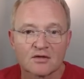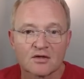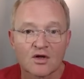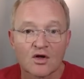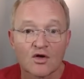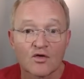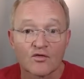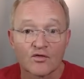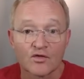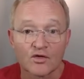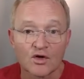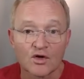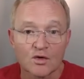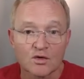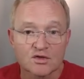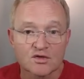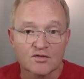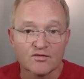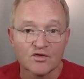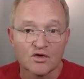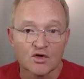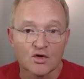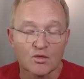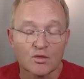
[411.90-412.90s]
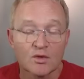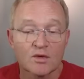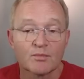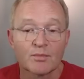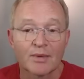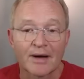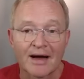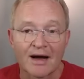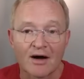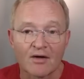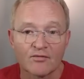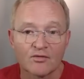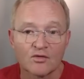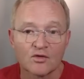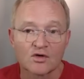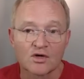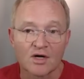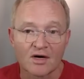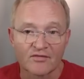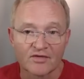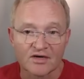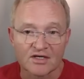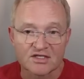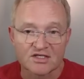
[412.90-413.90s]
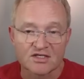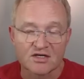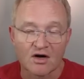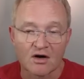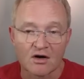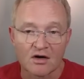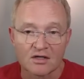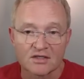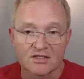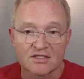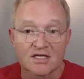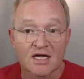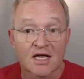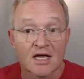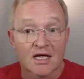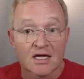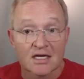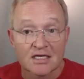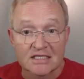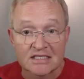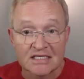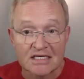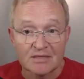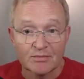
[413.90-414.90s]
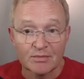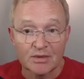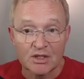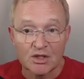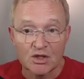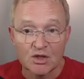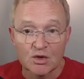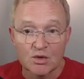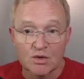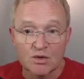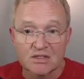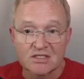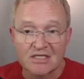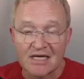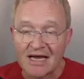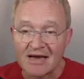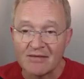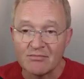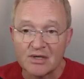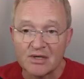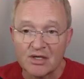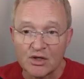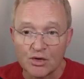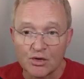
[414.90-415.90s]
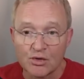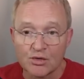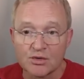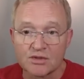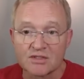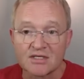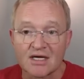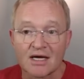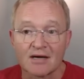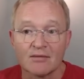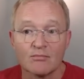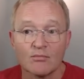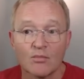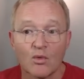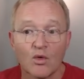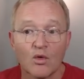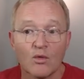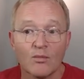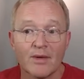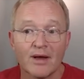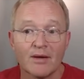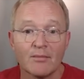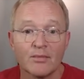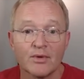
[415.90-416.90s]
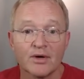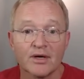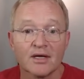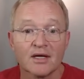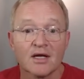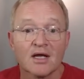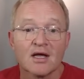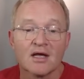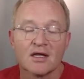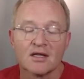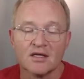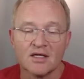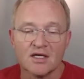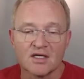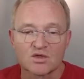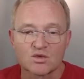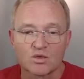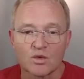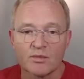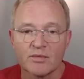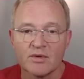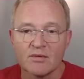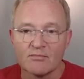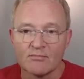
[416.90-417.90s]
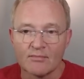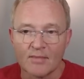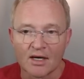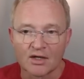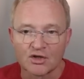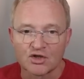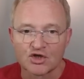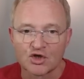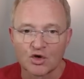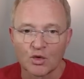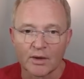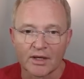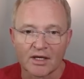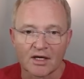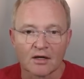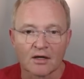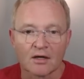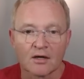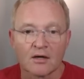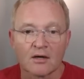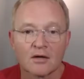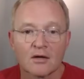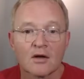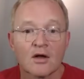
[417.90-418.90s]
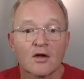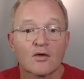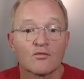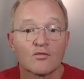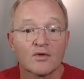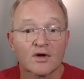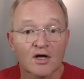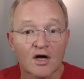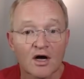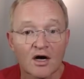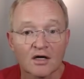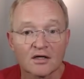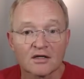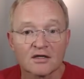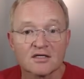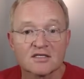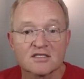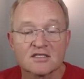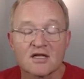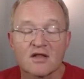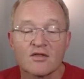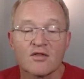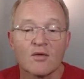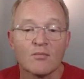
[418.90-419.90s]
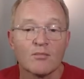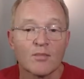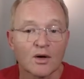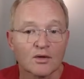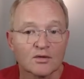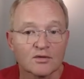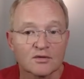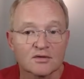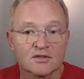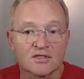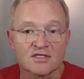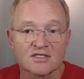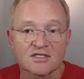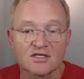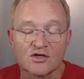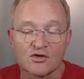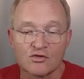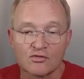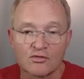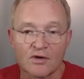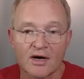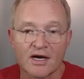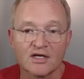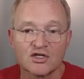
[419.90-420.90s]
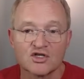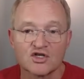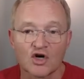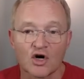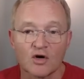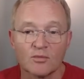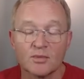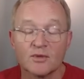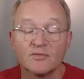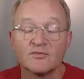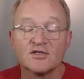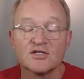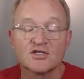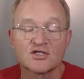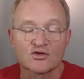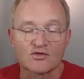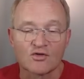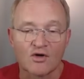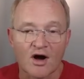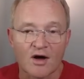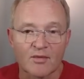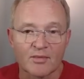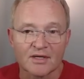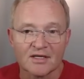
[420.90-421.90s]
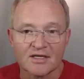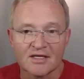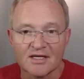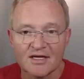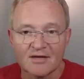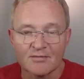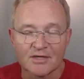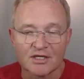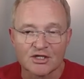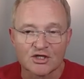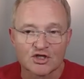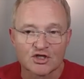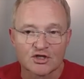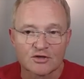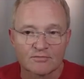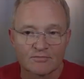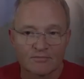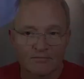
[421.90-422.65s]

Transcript: For those of you with powerful graphics cards, TPUs, NPUs, and more memory, this will be much quicker. Regardless, the model does a great job of describing the image.